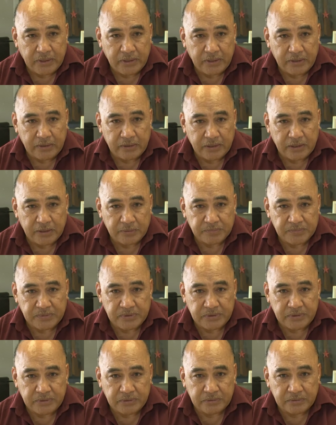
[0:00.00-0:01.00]
and up
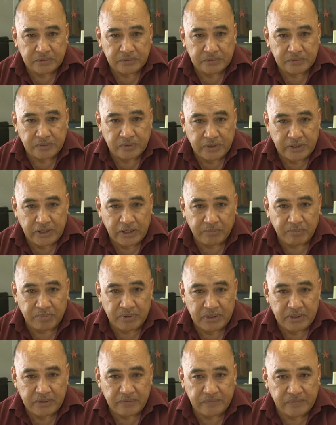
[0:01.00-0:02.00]
to today, I
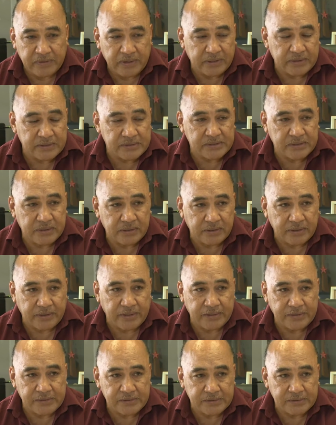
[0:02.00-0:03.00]
believe that is still the
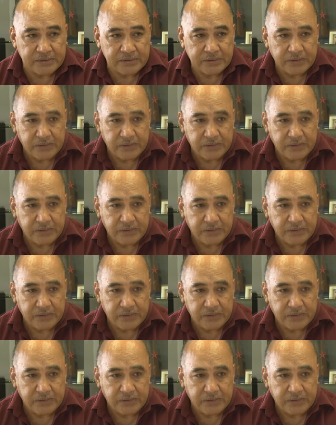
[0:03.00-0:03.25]
case.